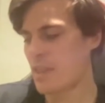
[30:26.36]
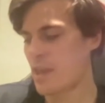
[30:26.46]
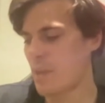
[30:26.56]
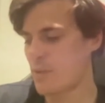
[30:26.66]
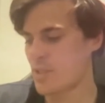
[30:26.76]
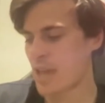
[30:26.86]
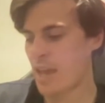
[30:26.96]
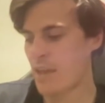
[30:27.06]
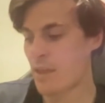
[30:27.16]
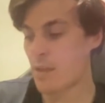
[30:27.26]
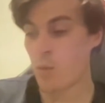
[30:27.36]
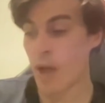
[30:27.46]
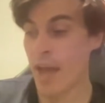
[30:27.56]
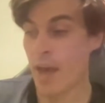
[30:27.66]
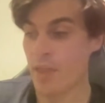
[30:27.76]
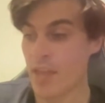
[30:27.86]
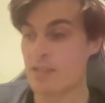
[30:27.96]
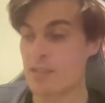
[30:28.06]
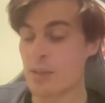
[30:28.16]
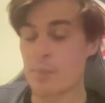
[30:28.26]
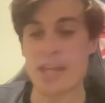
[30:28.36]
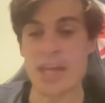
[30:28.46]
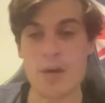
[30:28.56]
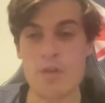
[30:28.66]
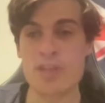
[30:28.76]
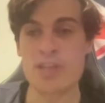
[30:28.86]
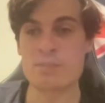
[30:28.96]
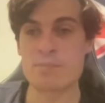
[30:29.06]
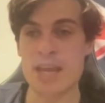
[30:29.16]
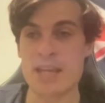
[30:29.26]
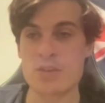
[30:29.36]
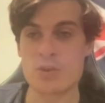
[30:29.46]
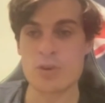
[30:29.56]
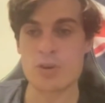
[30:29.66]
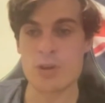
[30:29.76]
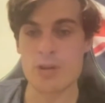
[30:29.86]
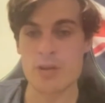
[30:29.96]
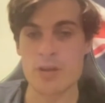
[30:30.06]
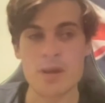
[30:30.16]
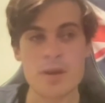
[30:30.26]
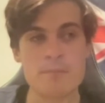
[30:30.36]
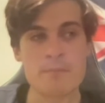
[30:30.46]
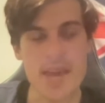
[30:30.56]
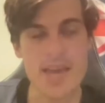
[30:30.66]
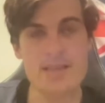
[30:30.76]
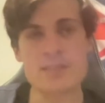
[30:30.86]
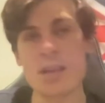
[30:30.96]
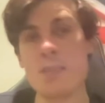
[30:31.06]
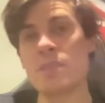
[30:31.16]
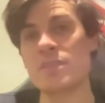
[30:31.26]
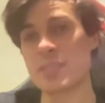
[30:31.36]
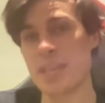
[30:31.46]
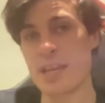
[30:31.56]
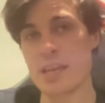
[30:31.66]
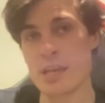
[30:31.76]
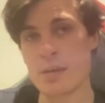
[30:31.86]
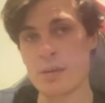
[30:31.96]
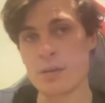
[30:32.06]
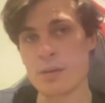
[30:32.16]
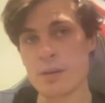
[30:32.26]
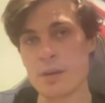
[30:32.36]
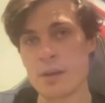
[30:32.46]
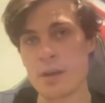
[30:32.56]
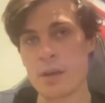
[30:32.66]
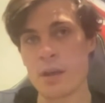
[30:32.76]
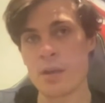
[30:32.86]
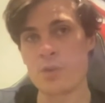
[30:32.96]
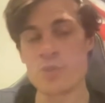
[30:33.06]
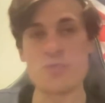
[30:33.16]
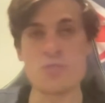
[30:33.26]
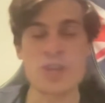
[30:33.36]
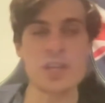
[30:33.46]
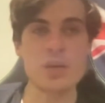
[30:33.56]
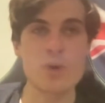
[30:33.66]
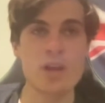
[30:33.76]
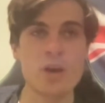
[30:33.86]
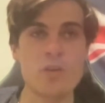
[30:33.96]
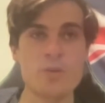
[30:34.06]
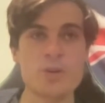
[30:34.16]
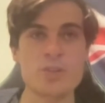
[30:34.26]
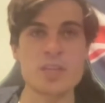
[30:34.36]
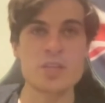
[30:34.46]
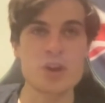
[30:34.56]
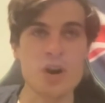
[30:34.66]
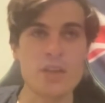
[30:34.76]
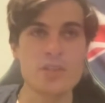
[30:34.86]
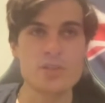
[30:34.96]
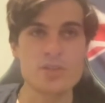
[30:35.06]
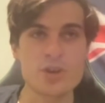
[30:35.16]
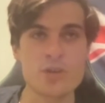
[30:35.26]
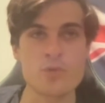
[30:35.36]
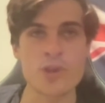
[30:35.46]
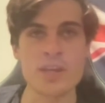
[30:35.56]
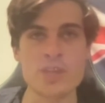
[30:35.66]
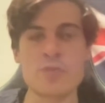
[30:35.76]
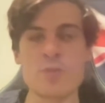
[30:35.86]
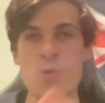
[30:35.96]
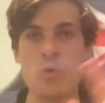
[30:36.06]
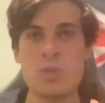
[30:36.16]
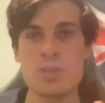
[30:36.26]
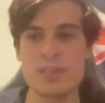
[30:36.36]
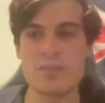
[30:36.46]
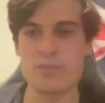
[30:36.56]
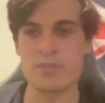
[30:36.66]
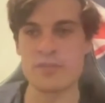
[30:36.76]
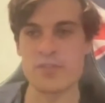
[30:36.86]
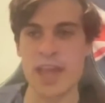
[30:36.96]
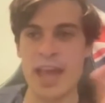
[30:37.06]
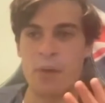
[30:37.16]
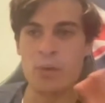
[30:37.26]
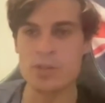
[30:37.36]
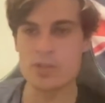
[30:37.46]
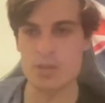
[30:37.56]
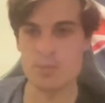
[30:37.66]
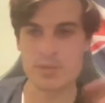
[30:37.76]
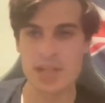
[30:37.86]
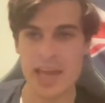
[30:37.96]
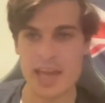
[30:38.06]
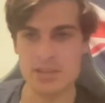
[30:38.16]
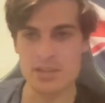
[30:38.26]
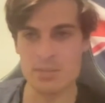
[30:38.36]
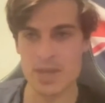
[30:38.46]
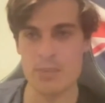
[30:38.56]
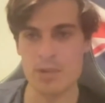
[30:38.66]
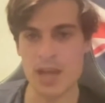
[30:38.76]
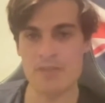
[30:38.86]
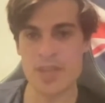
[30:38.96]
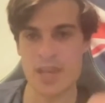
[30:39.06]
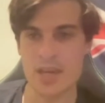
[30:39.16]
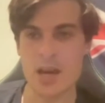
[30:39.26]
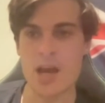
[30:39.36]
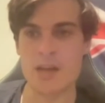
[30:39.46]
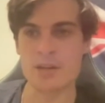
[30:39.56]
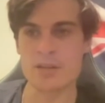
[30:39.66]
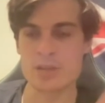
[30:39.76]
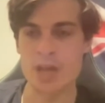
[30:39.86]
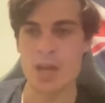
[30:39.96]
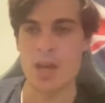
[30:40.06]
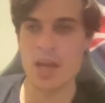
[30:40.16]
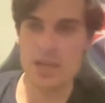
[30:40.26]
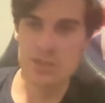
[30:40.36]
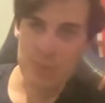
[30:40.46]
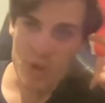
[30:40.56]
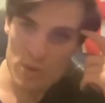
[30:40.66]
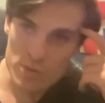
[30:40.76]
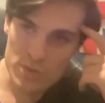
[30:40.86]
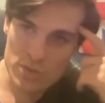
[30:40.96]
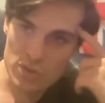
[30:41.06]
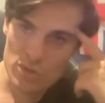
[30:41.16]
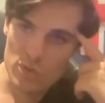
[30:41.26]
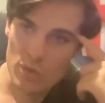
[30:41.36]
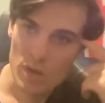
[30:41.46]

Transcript: they were saying that, wow, these are some of the healthiest bees on earth. Bees in the city do really well off because their diets are so rich from all the different flowers and plants that people have in their gardens, as opposed to